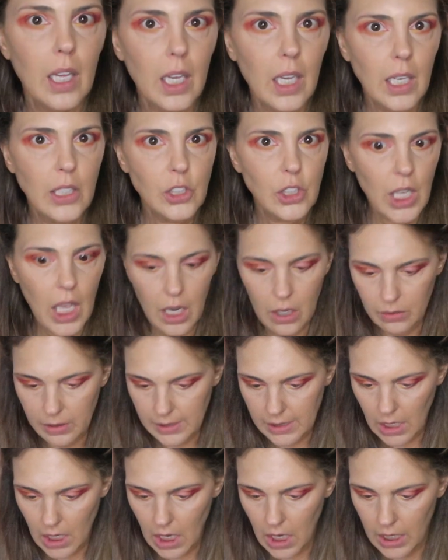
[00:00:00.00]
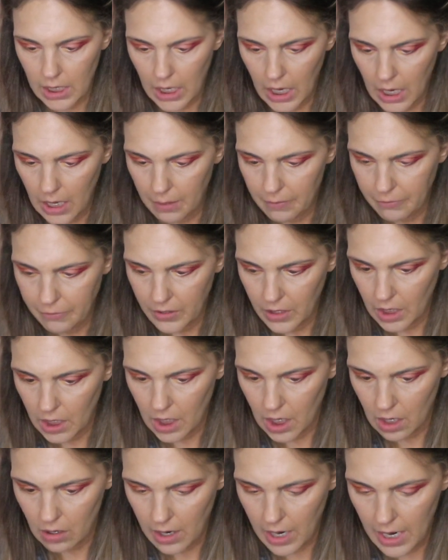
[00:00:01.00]
Eyeshadow is on, and I'm
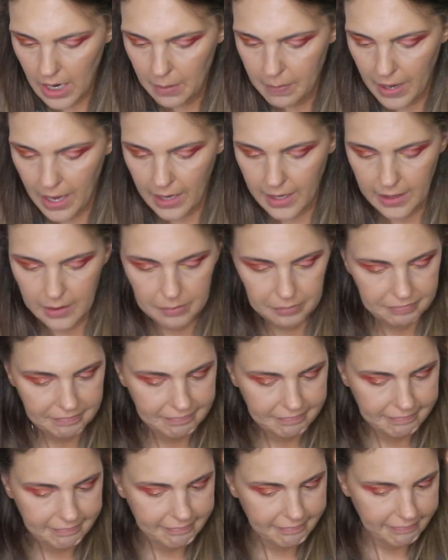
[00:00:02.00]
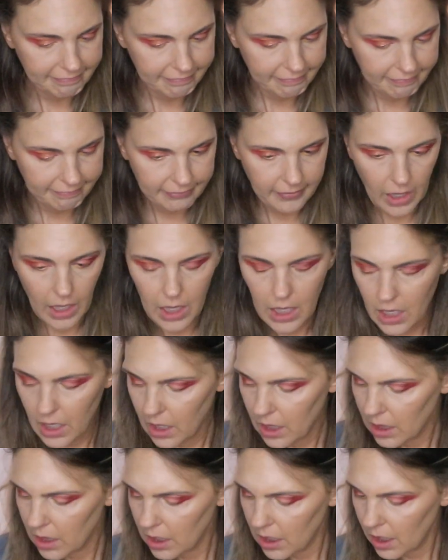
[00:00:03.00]
feeling all right about it.
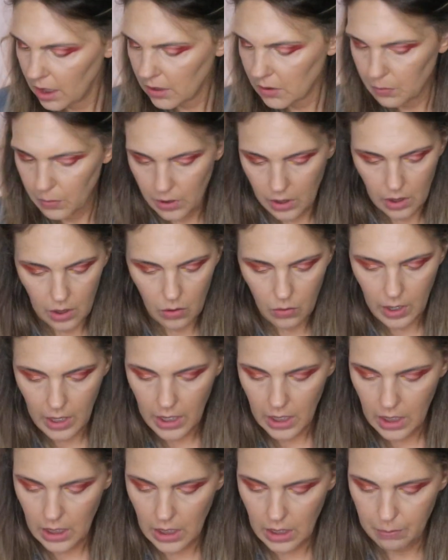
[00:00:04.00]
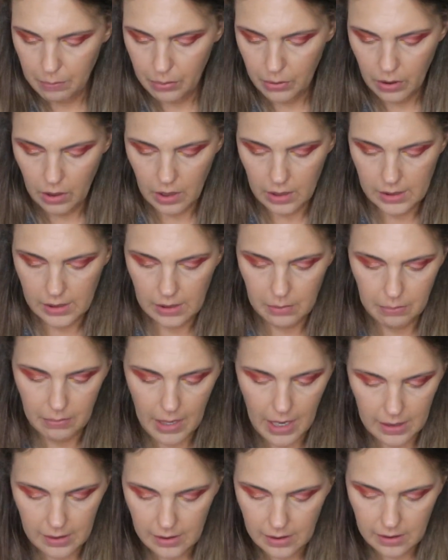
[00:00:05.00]
Next, we're going to go ahead and put on some
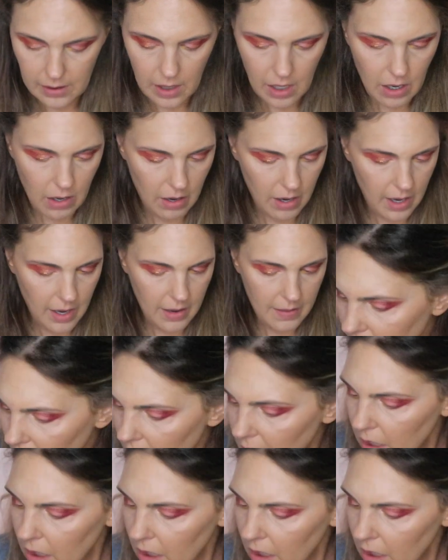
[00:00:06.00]
mascara.